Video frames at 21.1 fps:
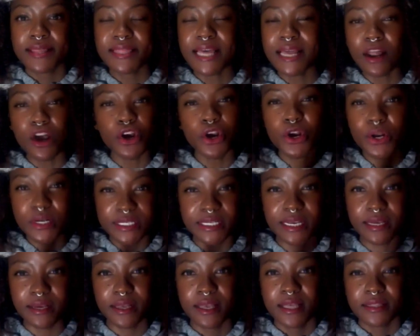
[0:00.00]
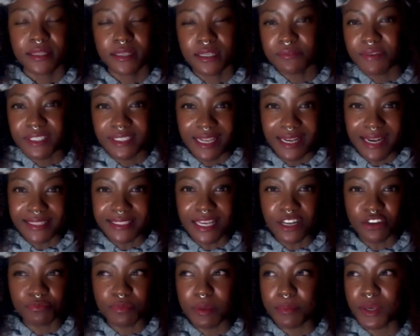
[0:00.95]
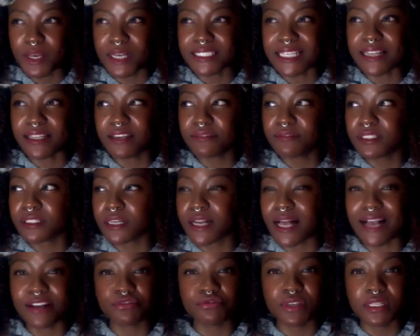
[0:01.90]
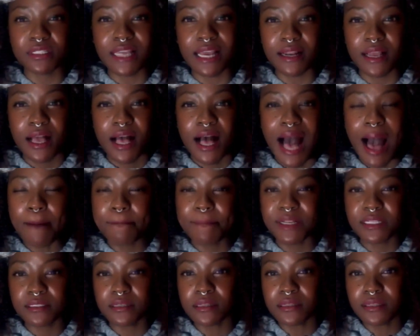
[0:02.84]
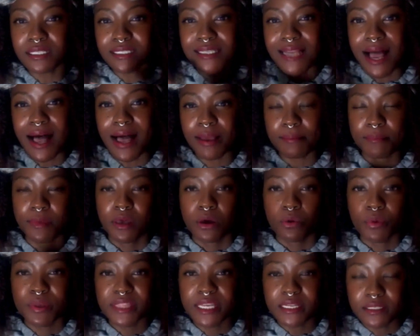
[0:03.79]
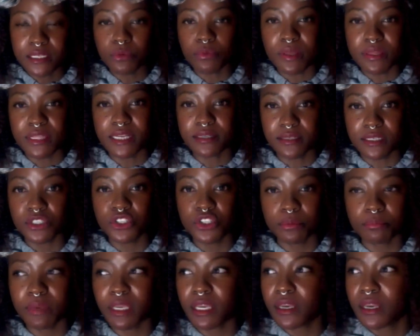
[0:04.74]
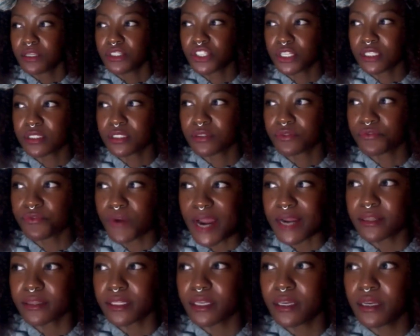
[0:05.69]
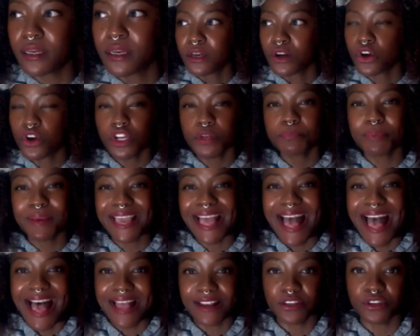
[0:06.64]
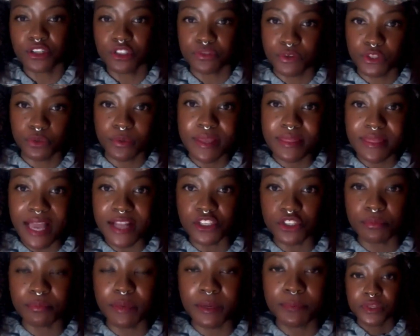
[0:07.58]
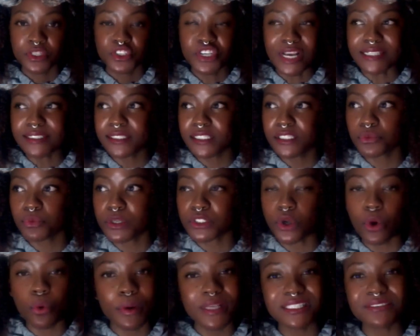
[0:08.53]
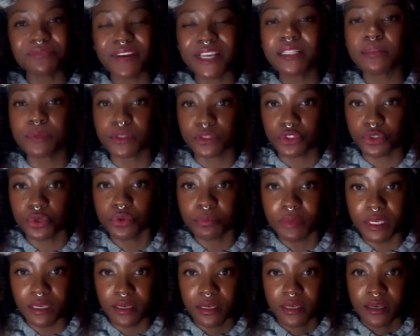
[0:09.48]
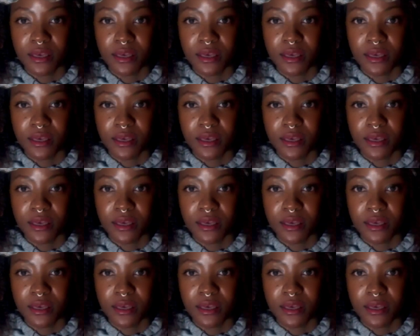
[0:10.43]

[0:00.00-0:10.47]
that are hurting the living daylights out of me, because I lived in a country that up until the time when they did what they did to me, just frankly could be handled for doing that to me. Justice was always available to me.